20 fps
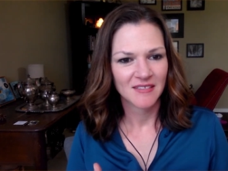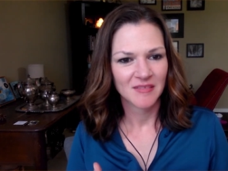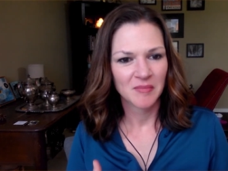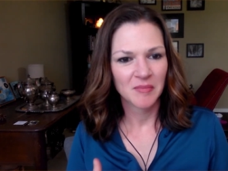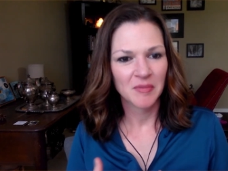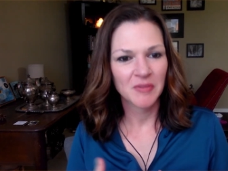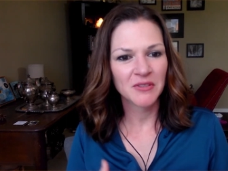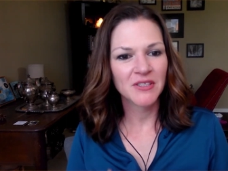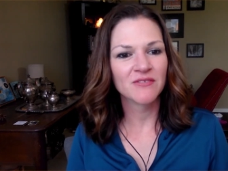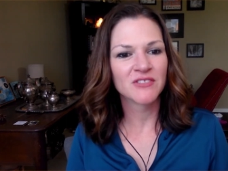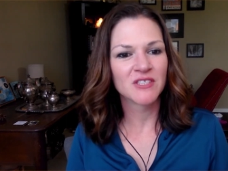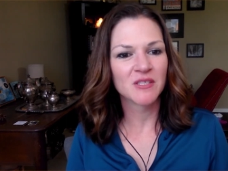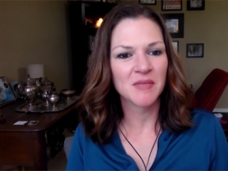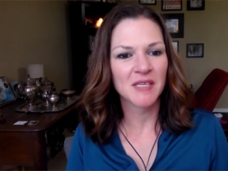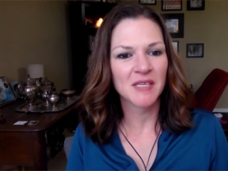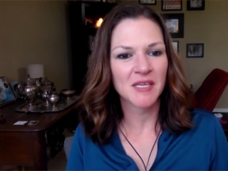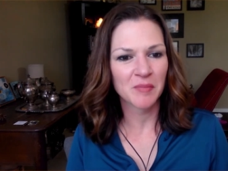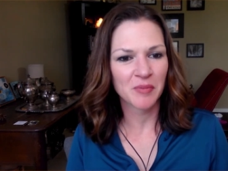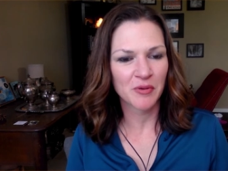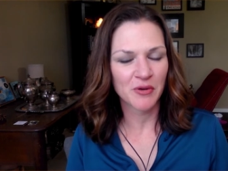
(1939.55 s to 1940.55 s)
believe to
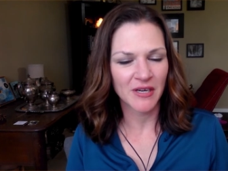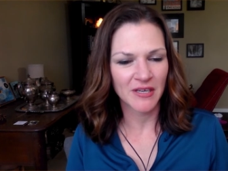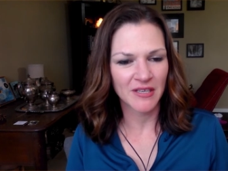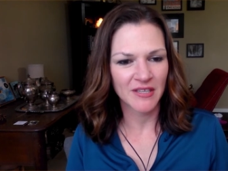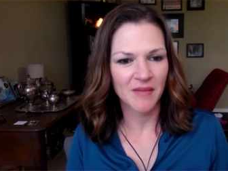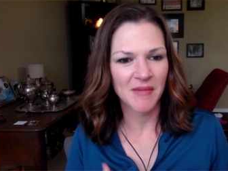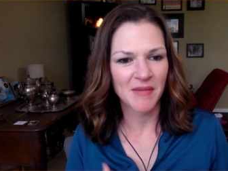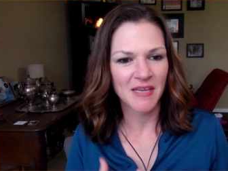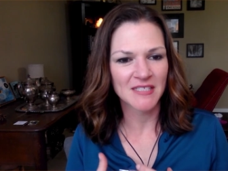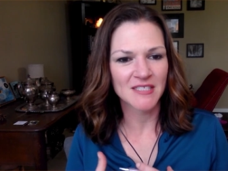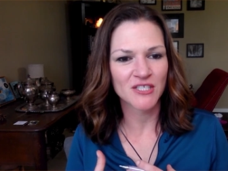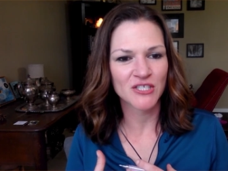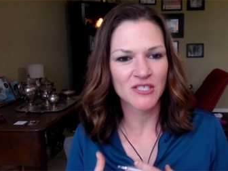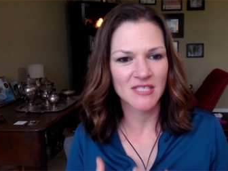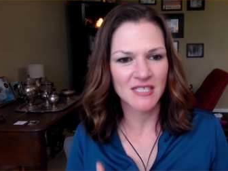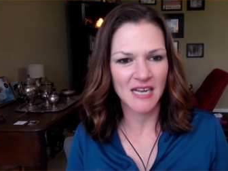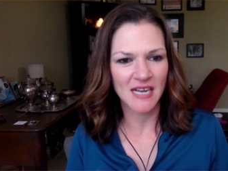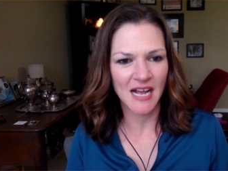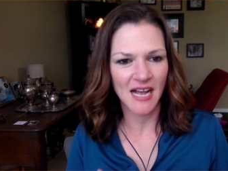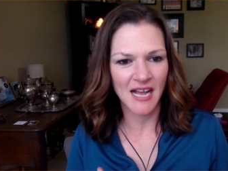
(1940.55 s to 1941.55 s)
be important, the
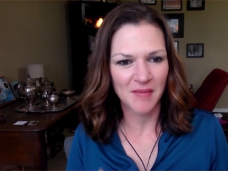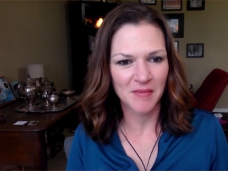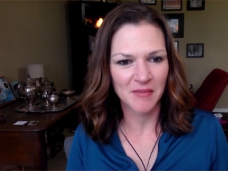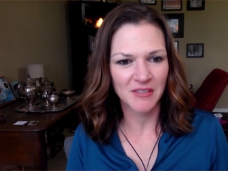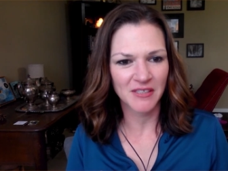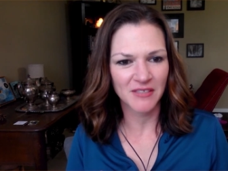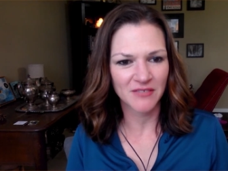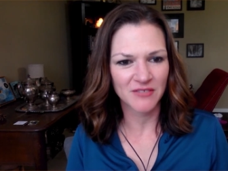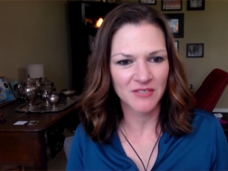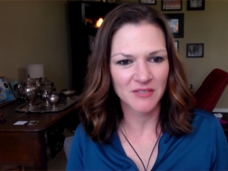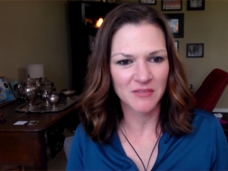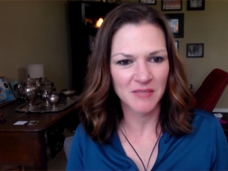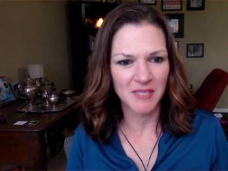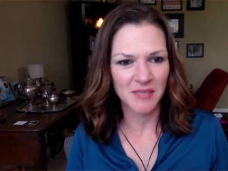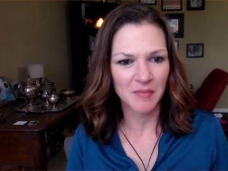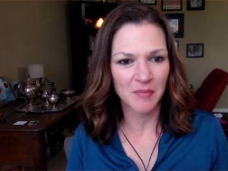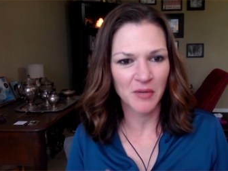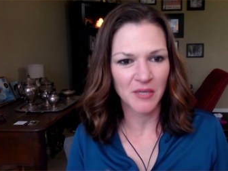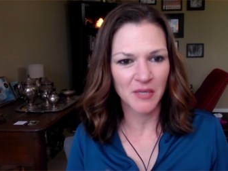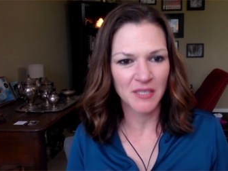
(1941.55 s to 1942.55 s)
messages that I believe to be
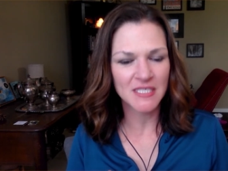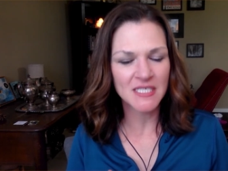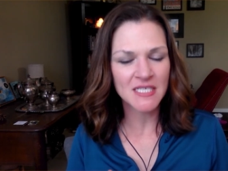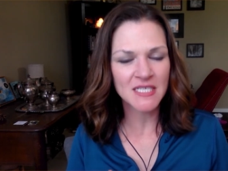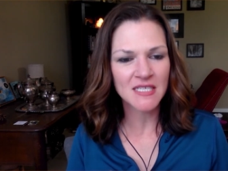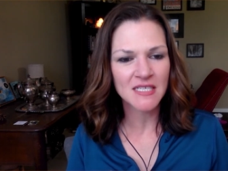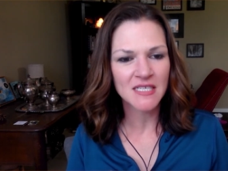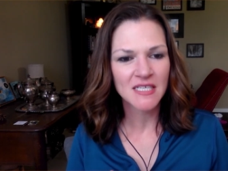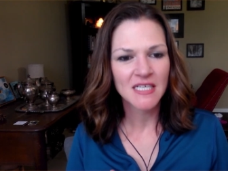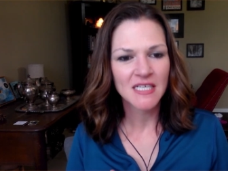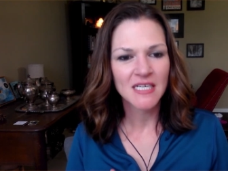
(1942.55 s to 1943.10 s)
important,